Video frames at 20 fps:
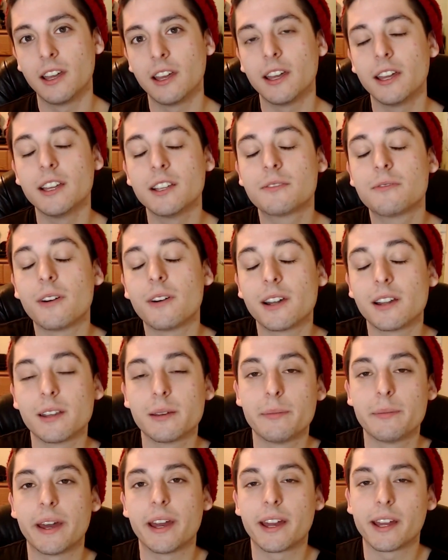he's finally
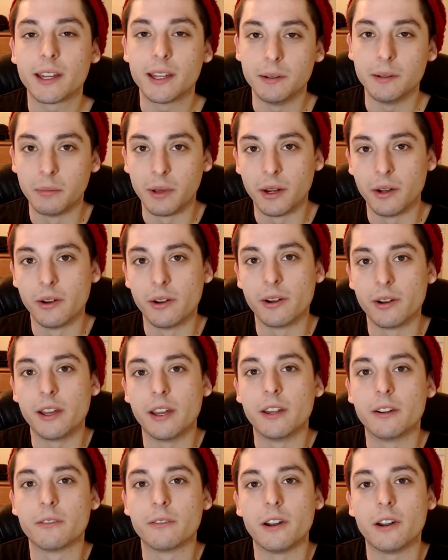back and better
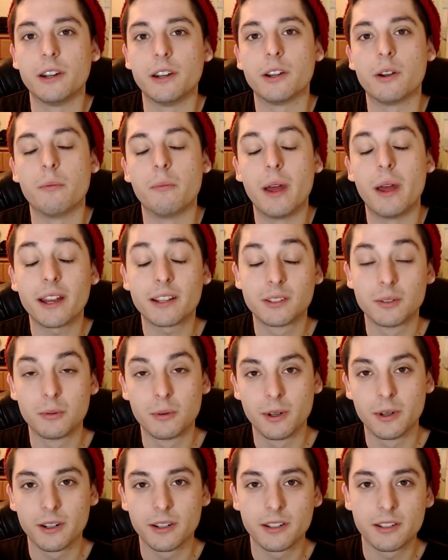and ready to go back to
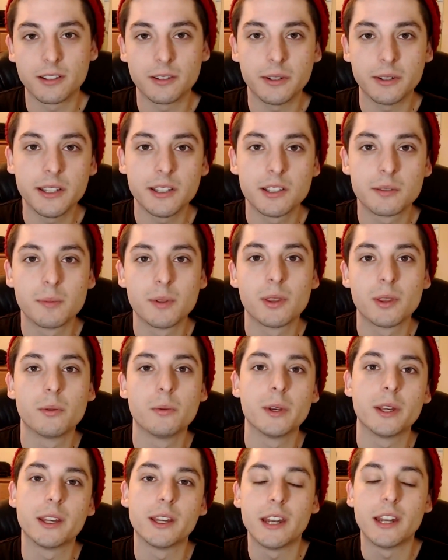work, so he spent the
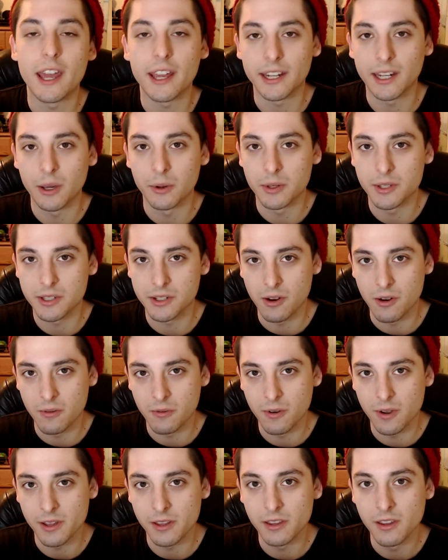weekend hanging out with his
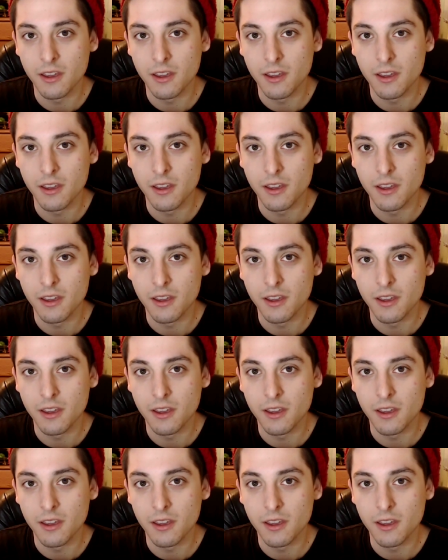girlfriend.